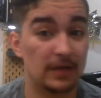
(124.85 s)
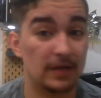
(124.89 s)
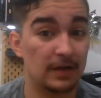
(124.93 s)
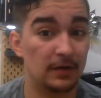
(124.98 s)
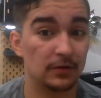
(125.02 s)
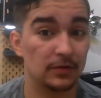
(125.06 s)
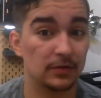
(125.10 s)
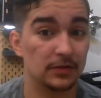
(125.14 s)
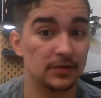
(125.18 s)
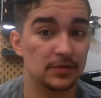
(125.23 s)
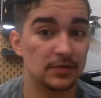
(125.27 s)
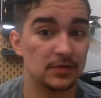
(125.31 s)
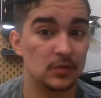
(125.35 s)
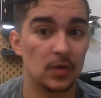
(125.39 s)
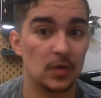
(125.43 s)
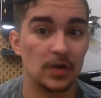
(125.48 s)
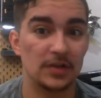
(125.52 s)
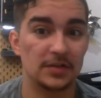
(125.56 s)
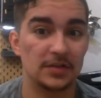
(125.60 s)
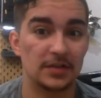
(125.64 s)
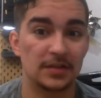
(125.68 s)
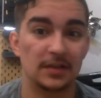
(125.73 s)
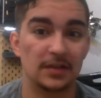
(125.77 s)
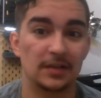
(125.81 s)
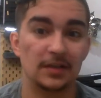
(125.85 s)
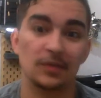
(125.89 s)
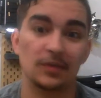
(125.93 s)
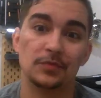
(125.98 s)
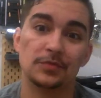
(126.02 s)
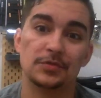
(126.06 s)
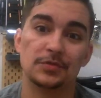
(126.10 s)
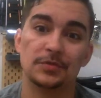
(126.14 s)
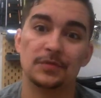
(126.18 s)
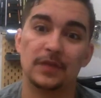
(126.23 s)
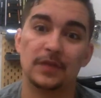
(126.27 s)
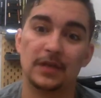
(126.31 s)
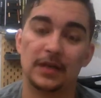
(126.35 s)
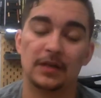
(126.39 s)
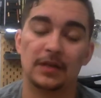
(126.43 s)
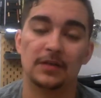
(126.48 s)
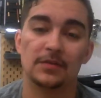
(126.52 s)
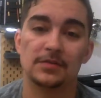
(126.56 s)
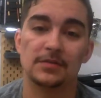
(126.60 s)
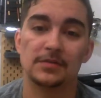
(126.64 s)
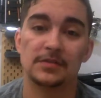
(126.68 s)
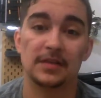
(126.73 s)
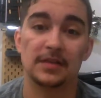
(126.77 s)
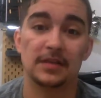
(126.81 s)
hours watching YouTube videos,